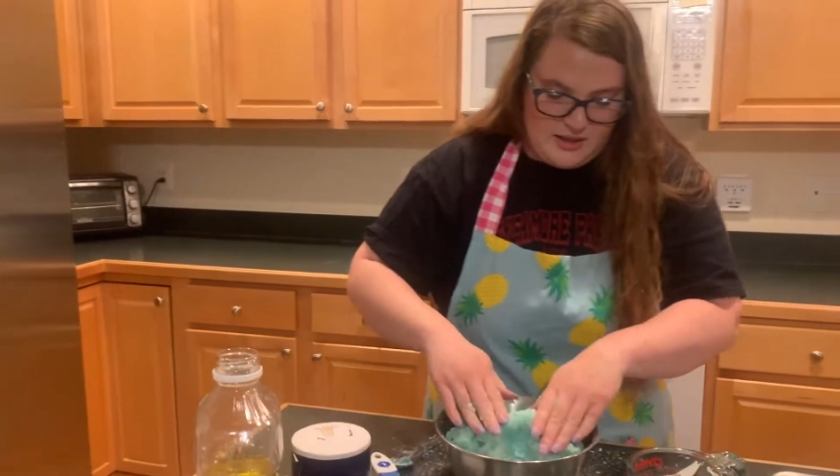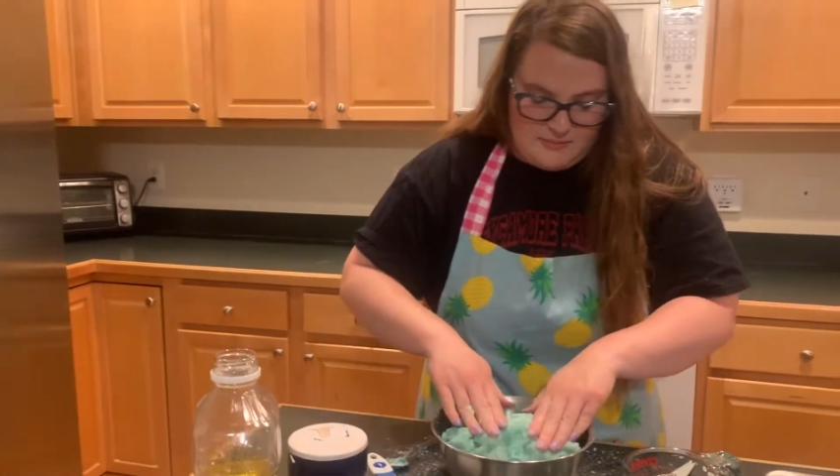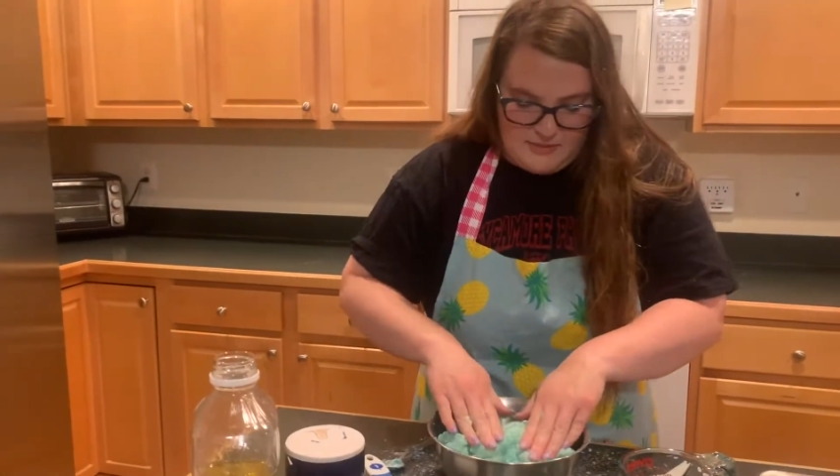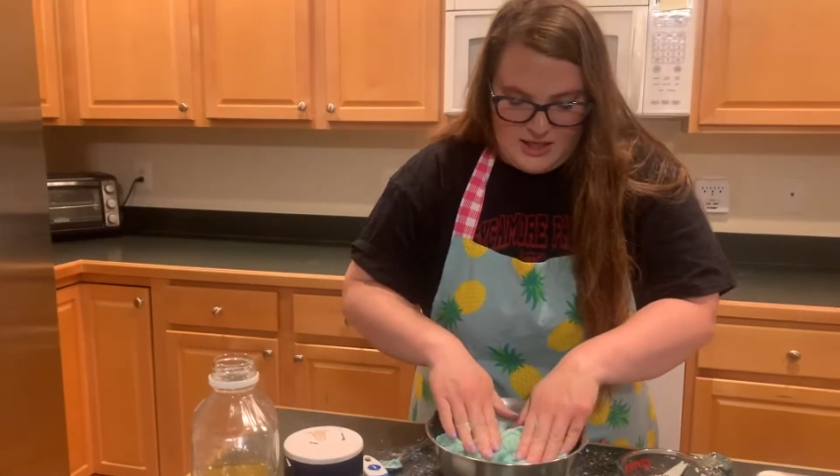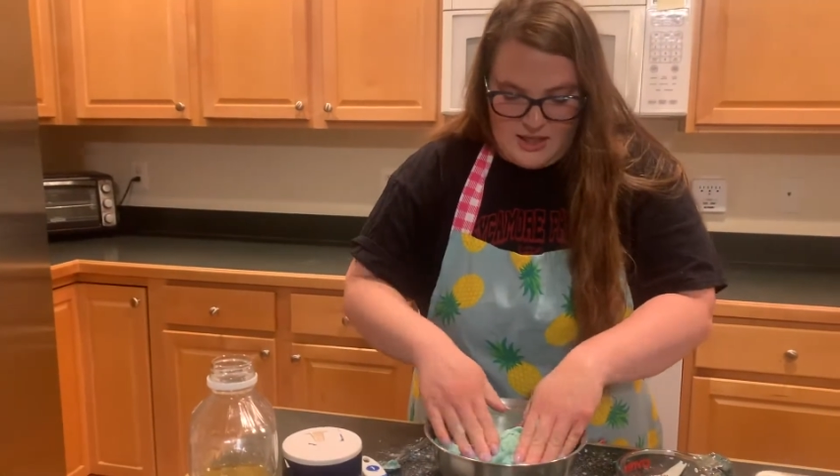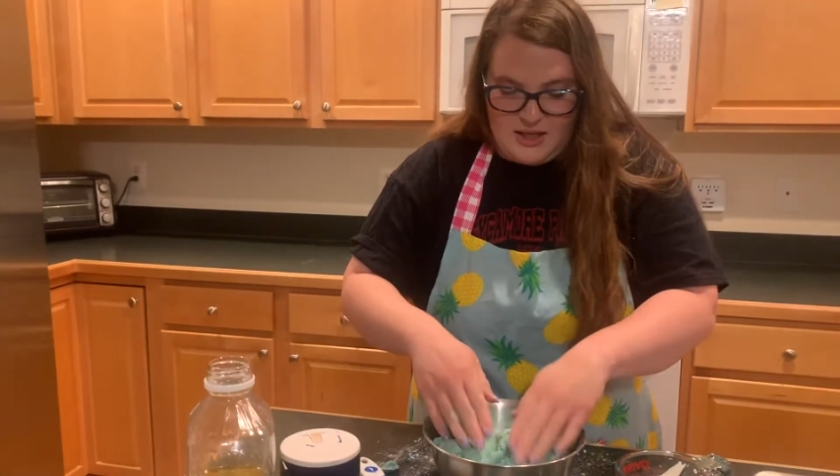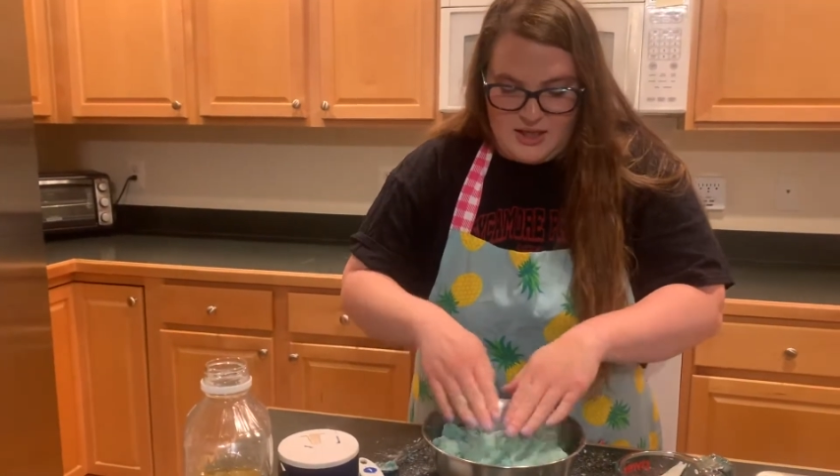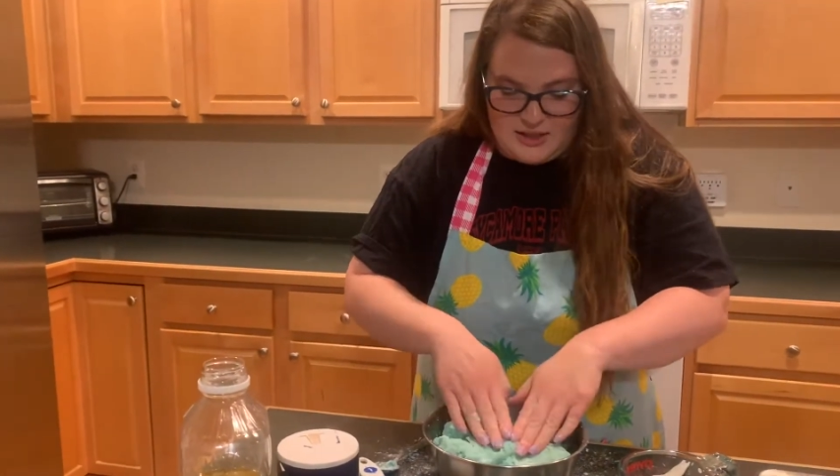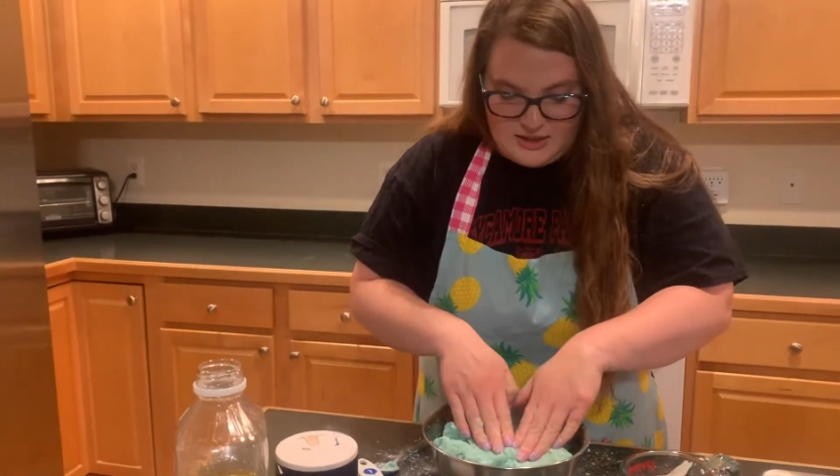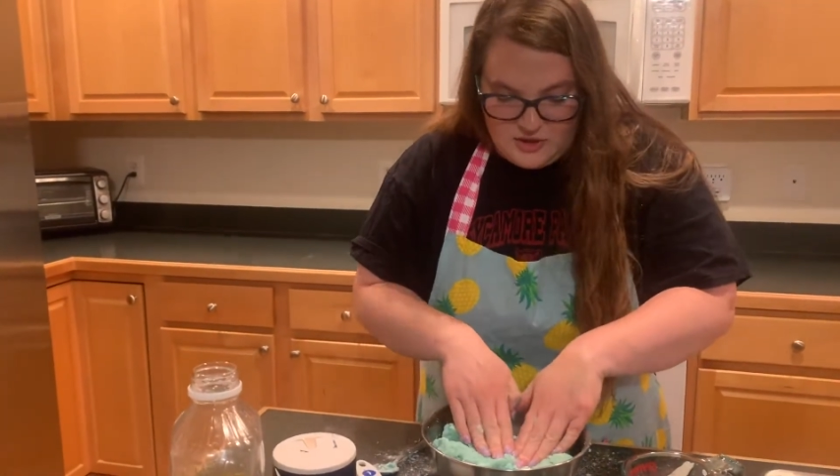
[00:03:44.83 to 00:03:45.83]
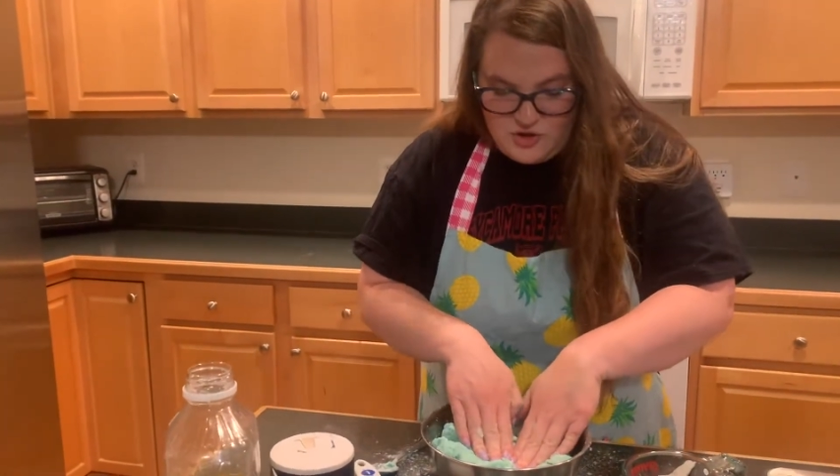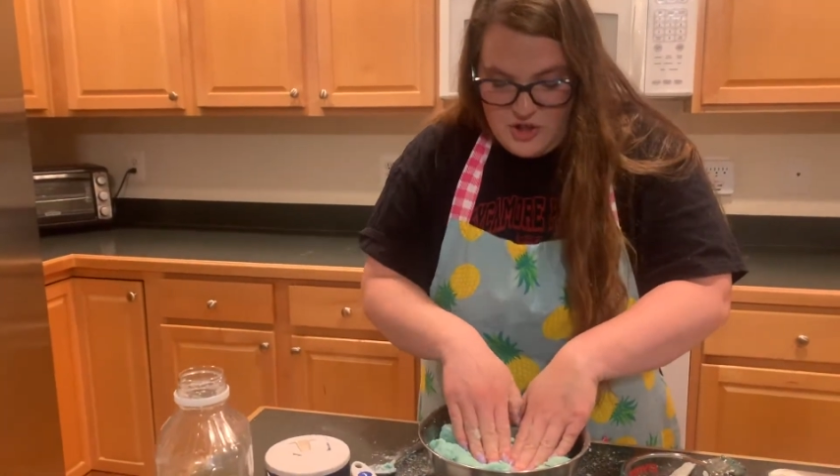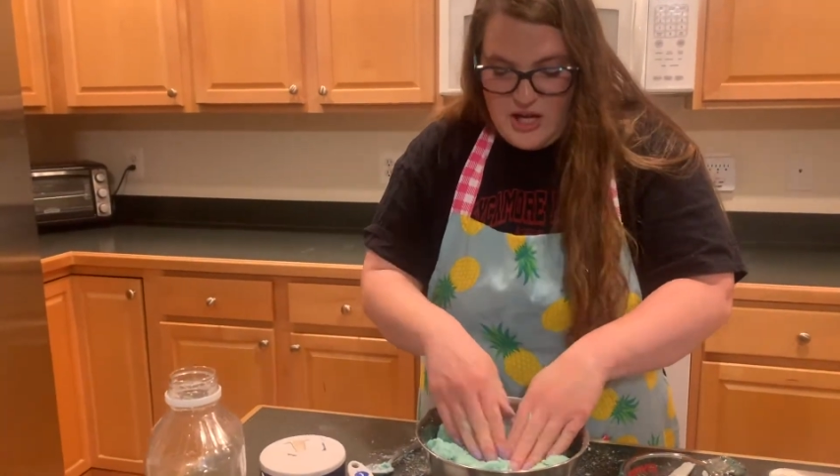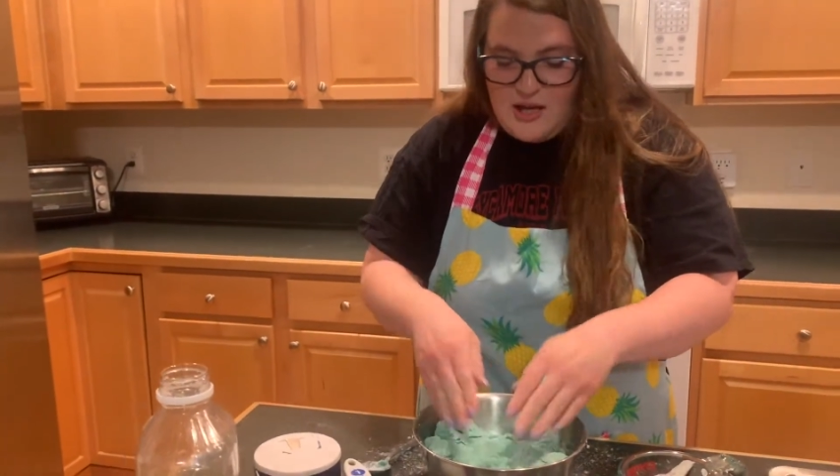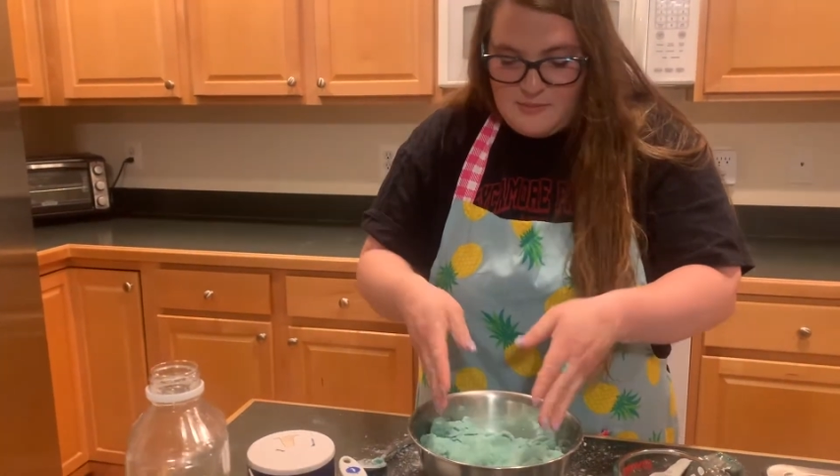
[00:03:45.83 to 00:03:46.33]
and making it into
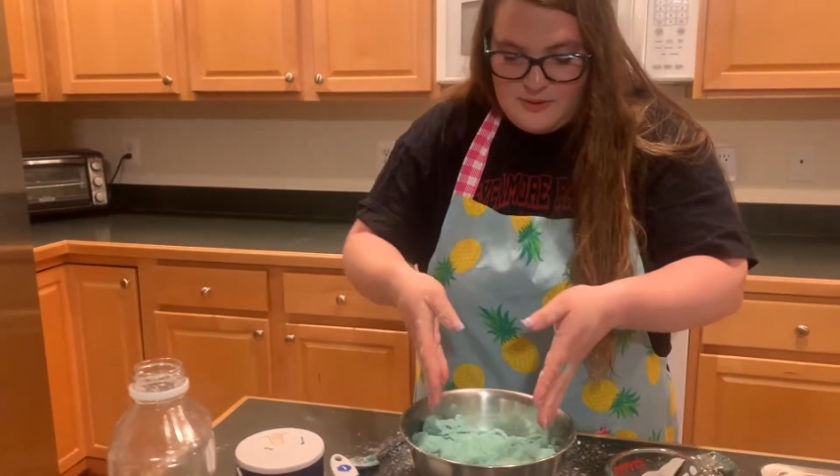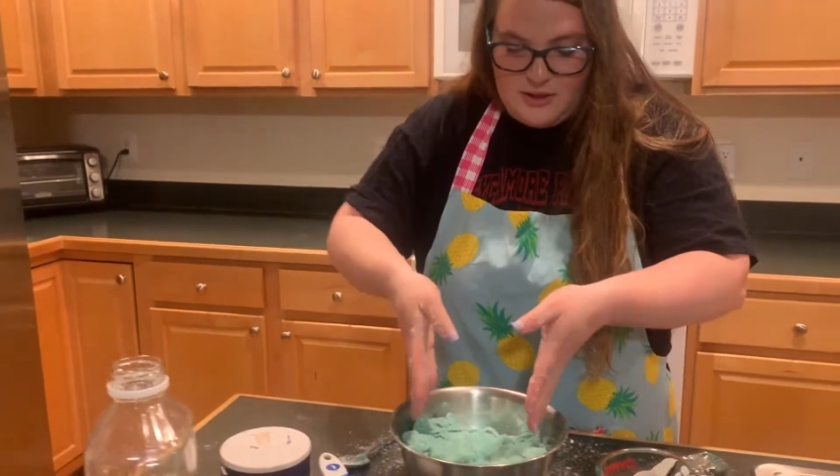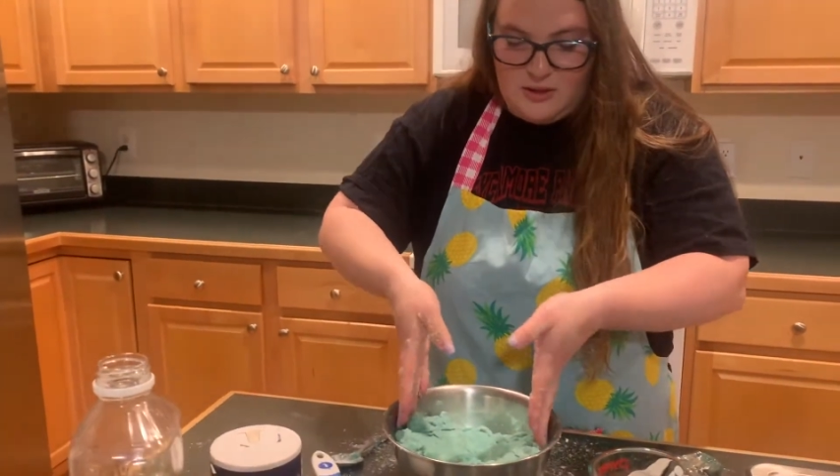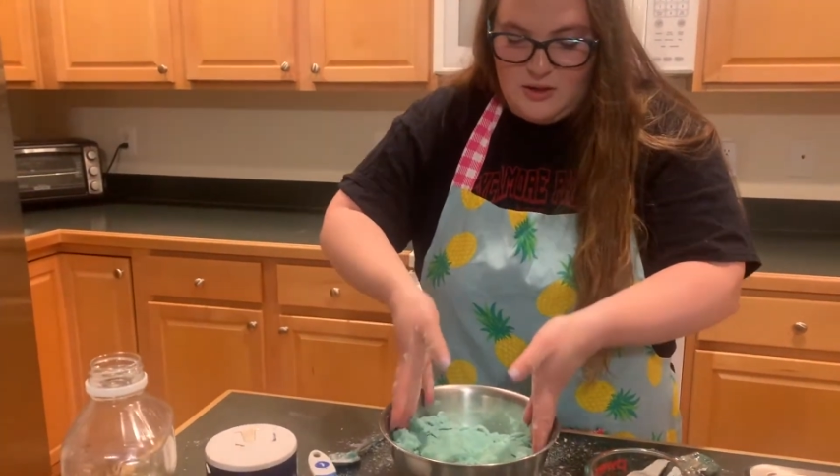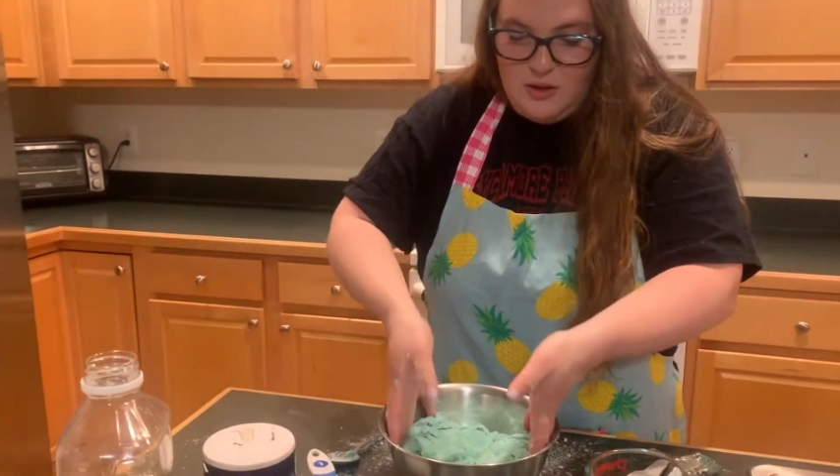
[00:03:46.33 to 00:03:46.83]
shapes